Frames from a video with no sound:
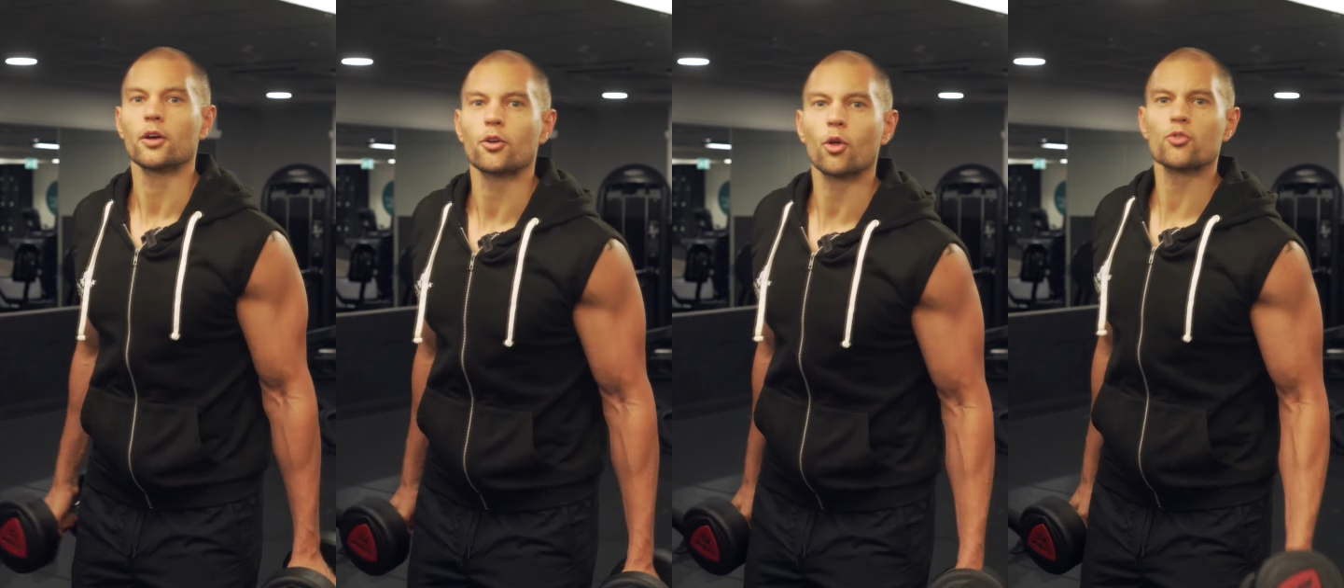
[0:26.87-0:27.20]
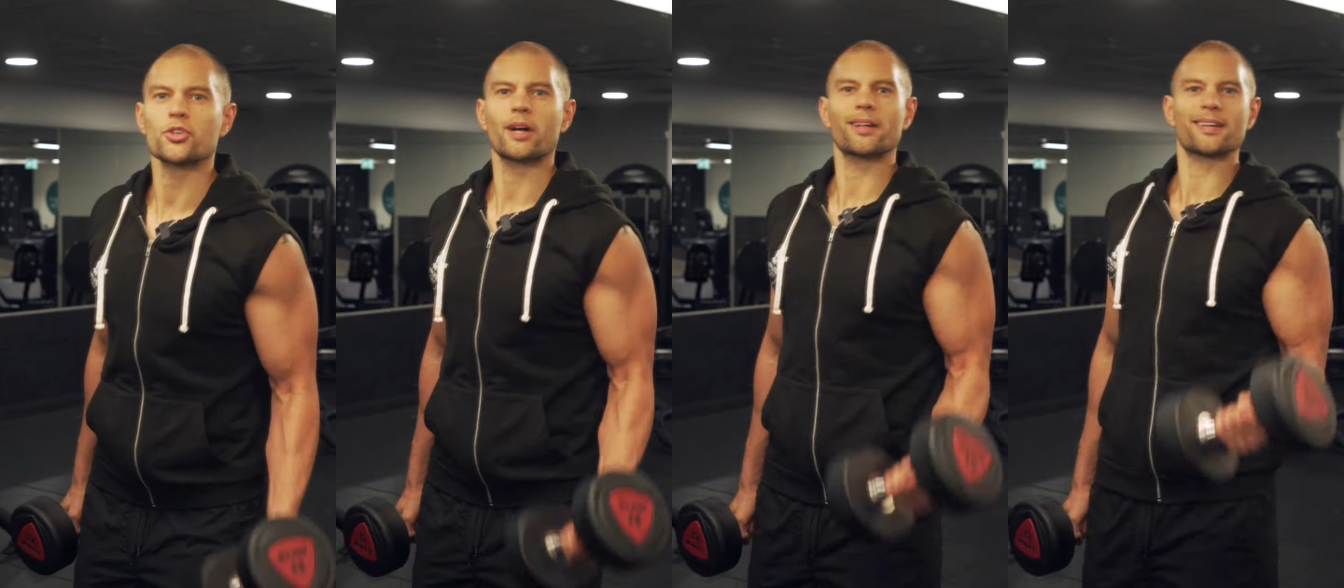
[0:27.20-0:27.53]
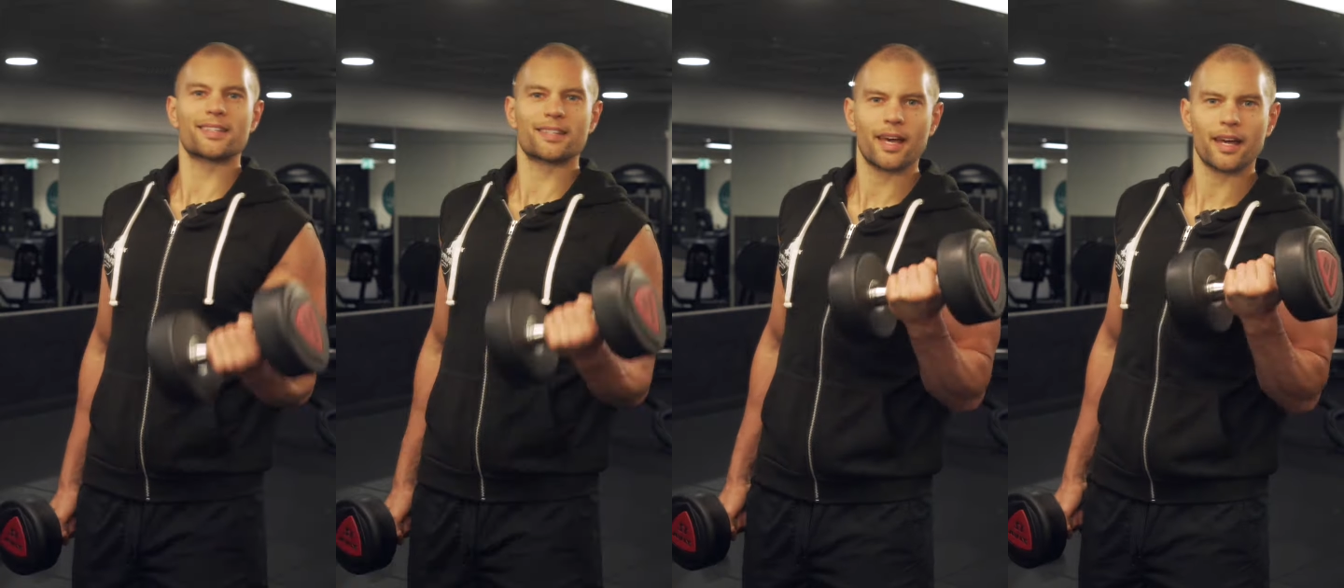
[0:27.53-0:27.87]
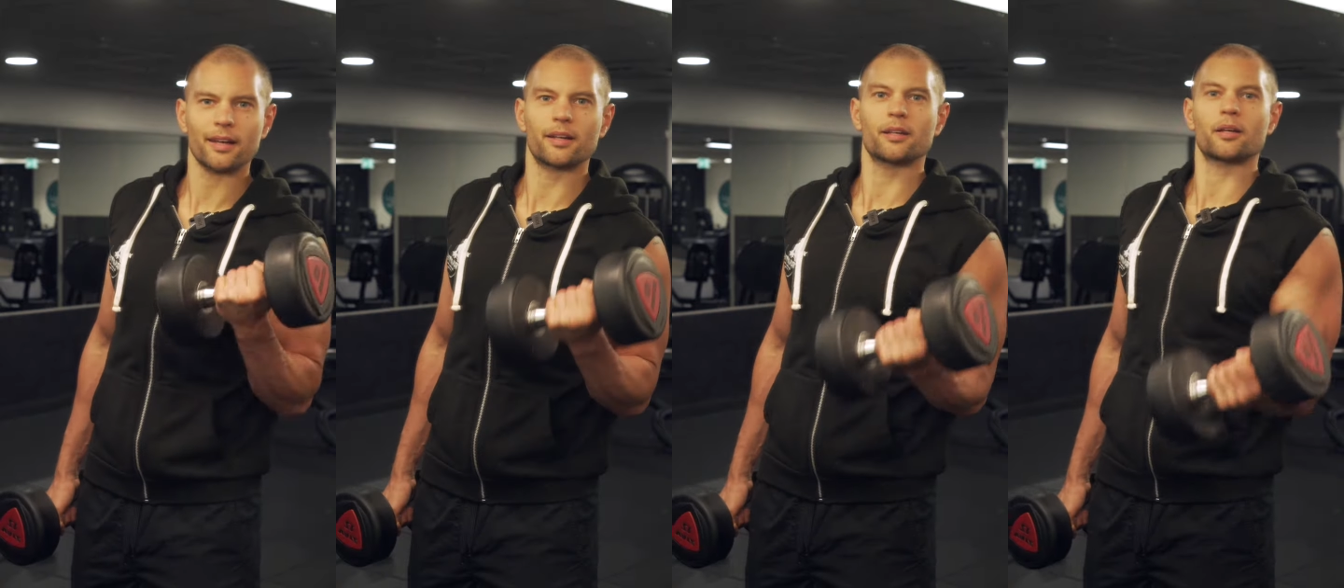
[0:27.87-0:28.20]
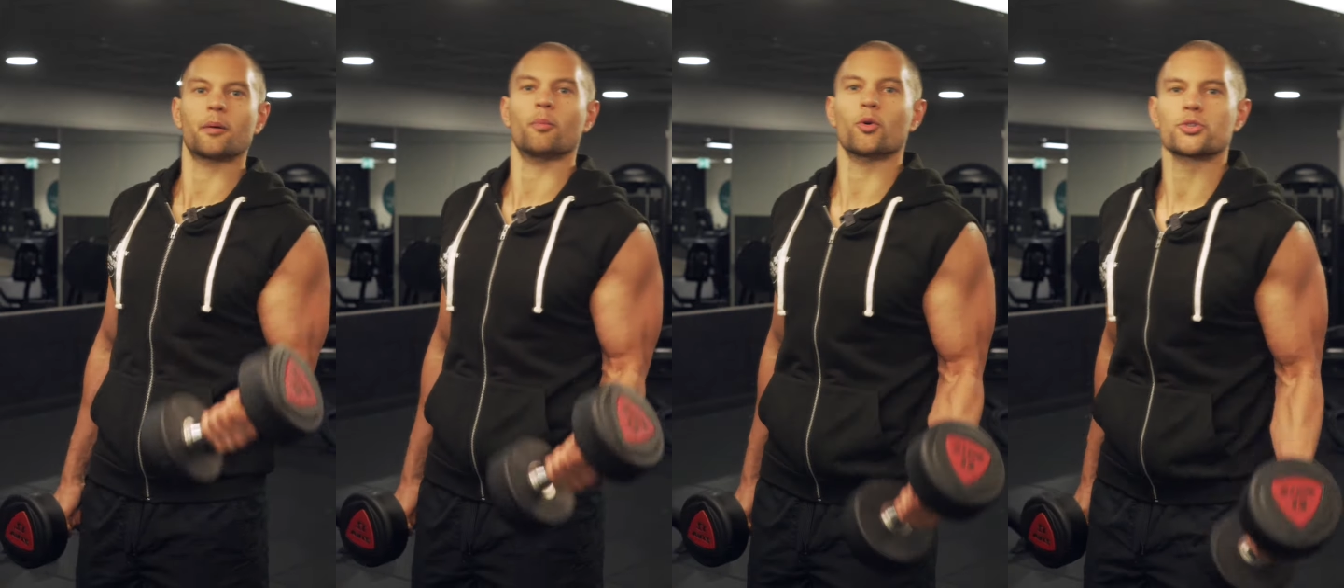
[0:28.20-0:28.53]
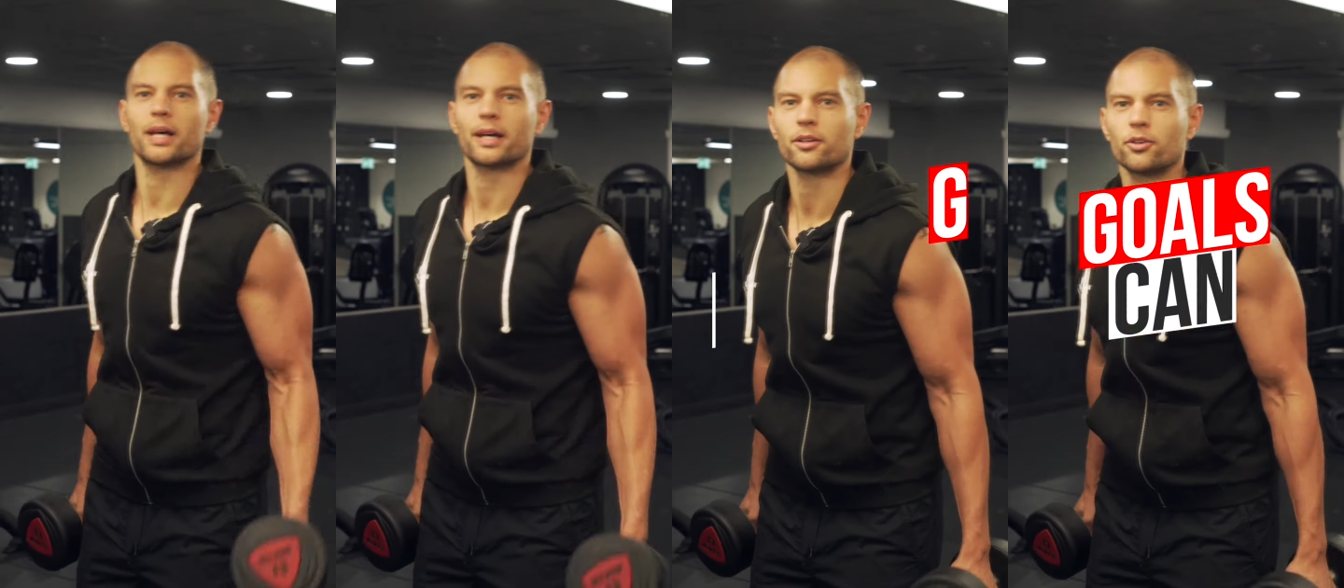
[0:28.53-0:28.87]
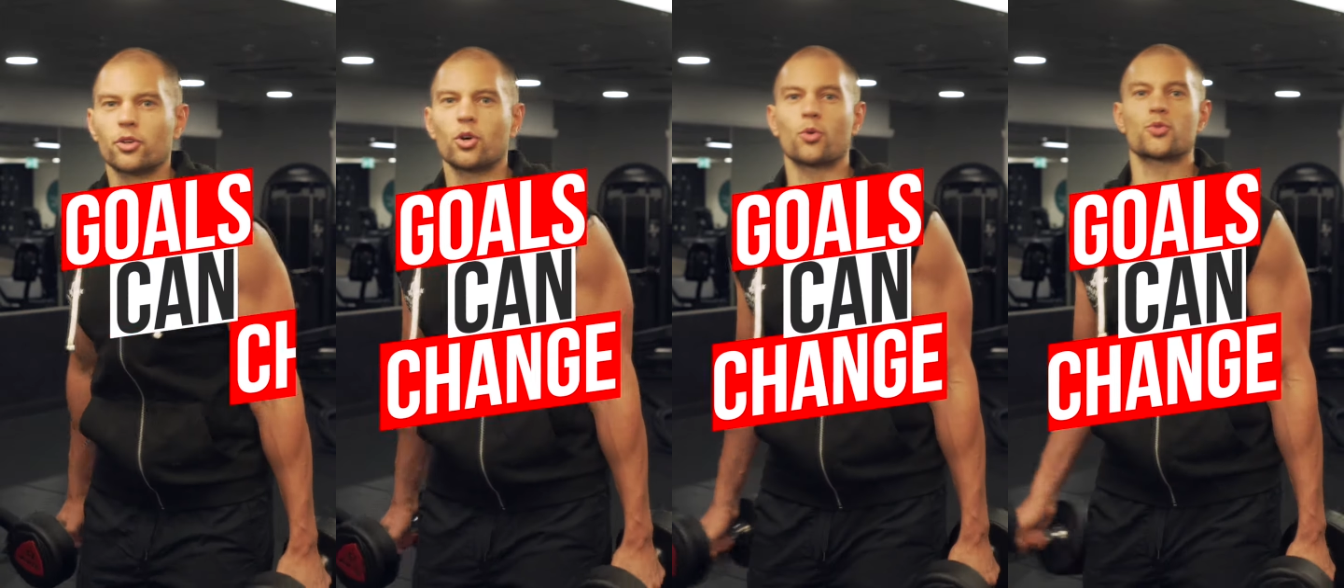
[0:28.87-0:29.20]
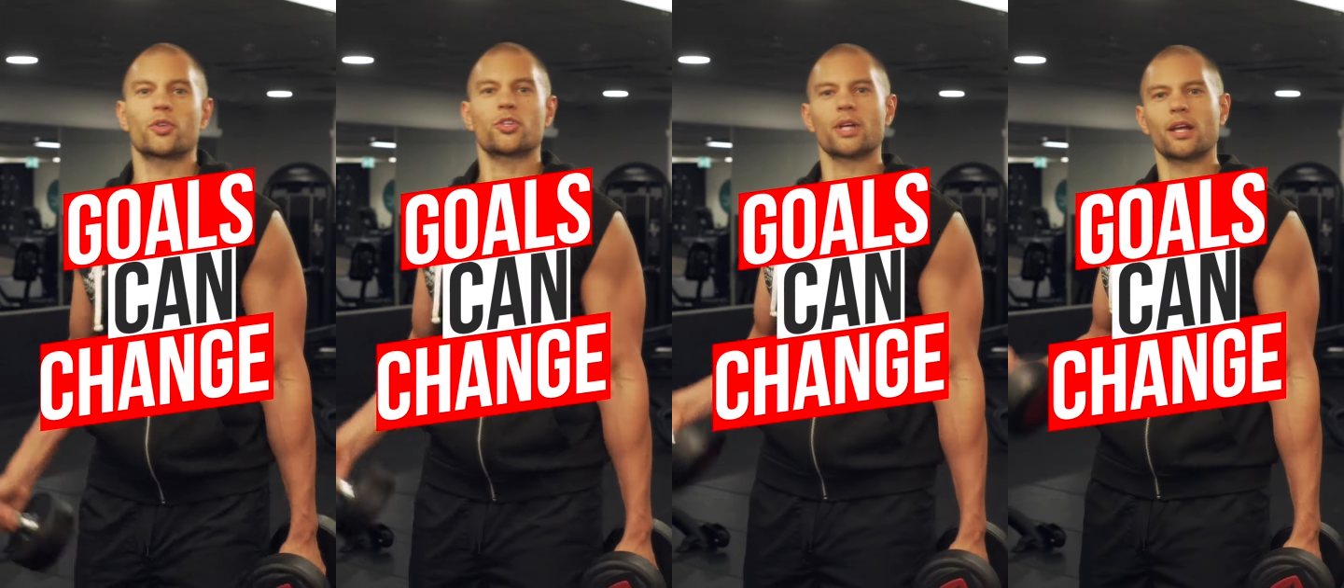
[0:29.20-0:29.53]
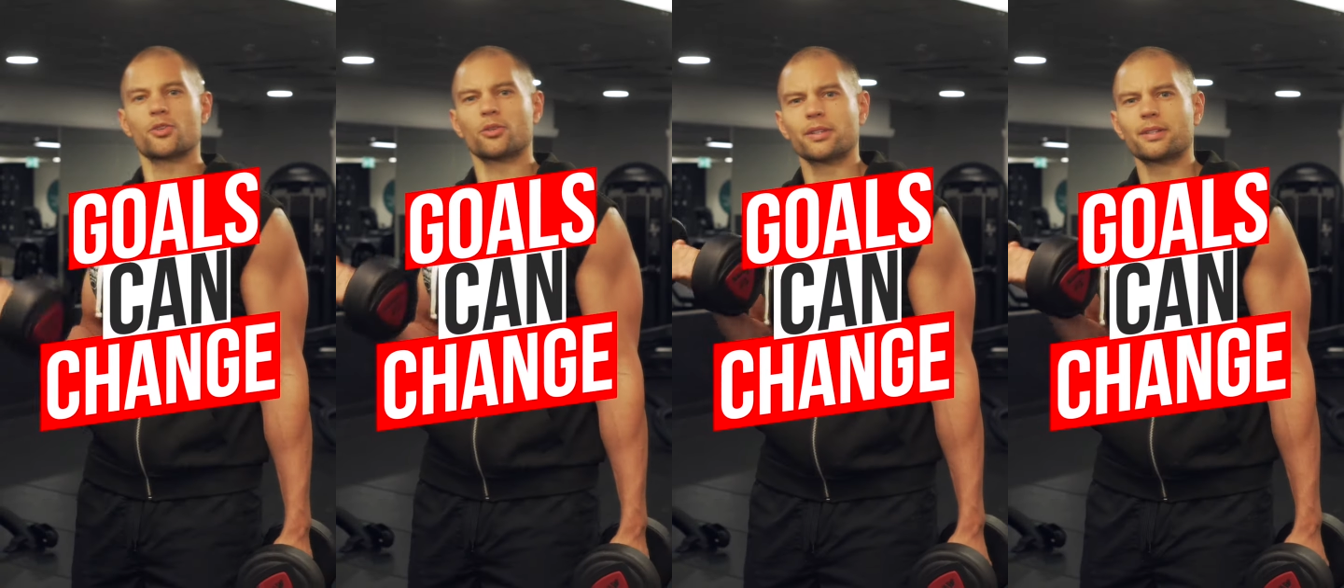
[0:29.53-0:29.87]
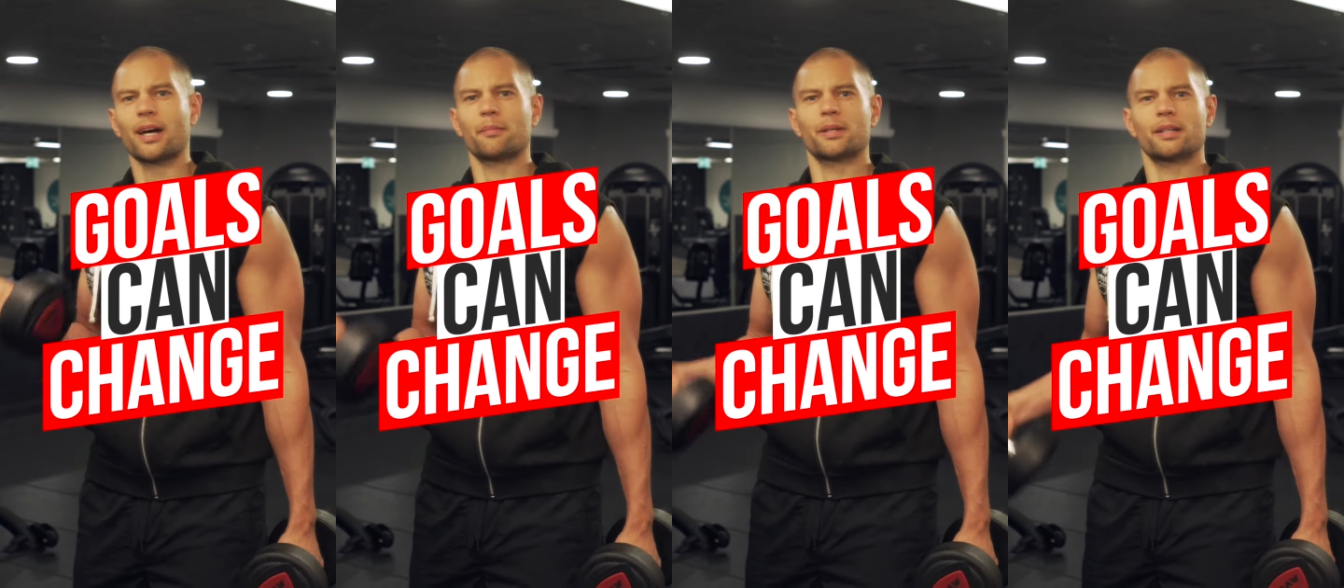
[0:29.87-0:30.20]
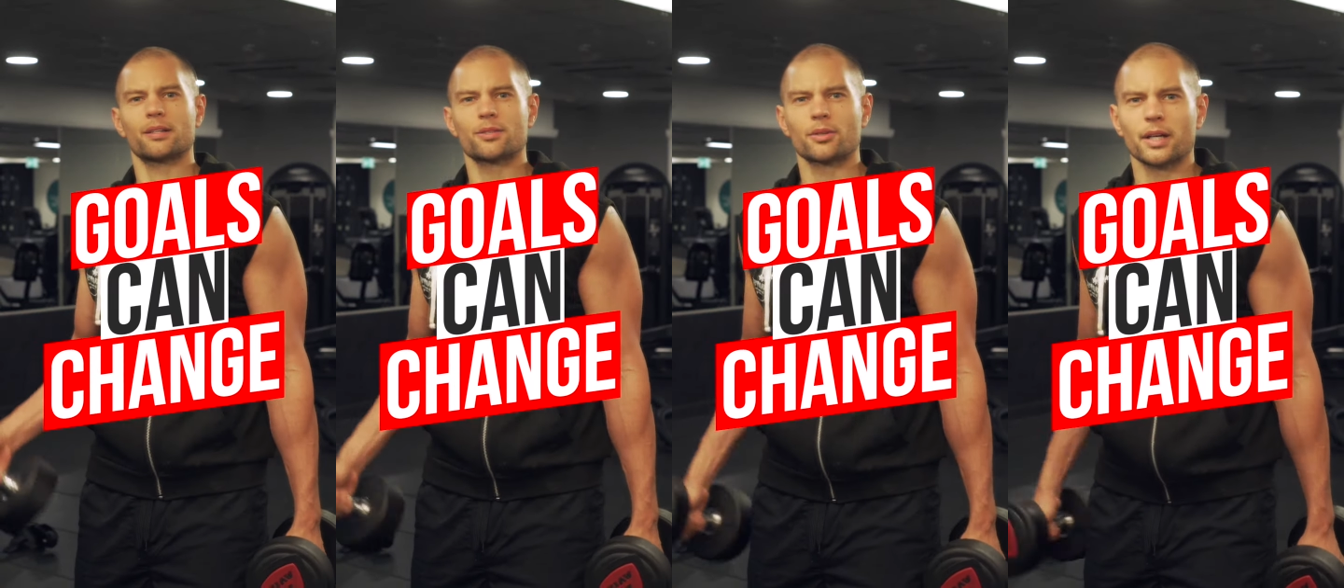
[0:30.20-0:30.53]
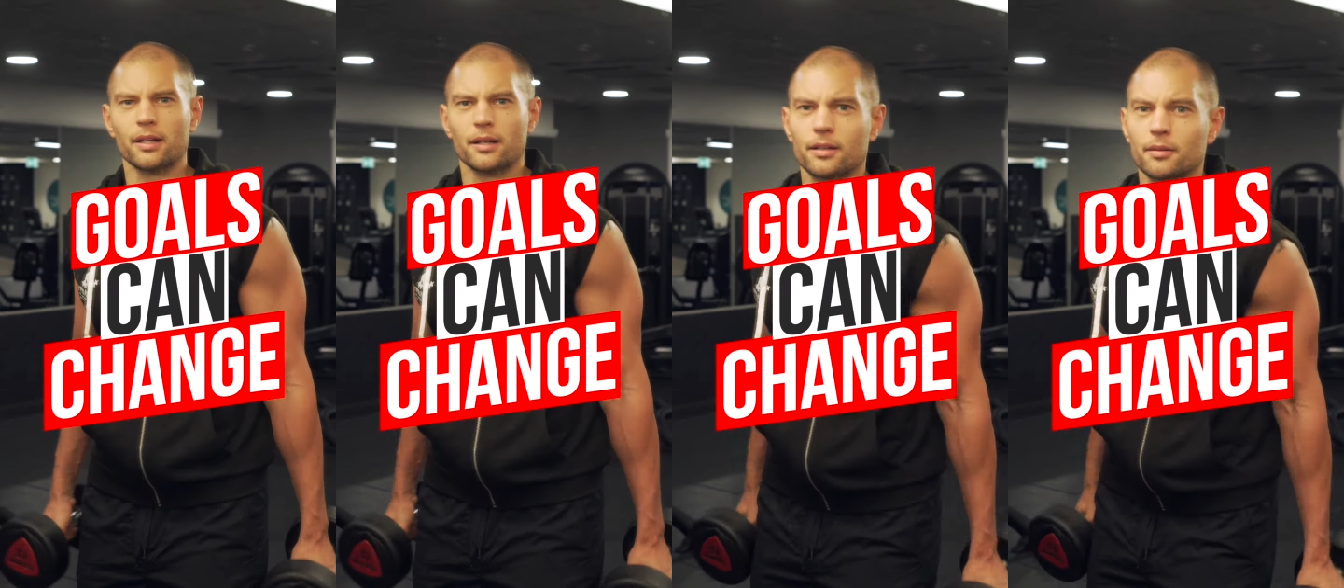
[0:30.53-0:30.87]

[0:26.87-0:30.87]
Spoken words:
Goals are not static. Most likely your goals will change over time, and that's okay.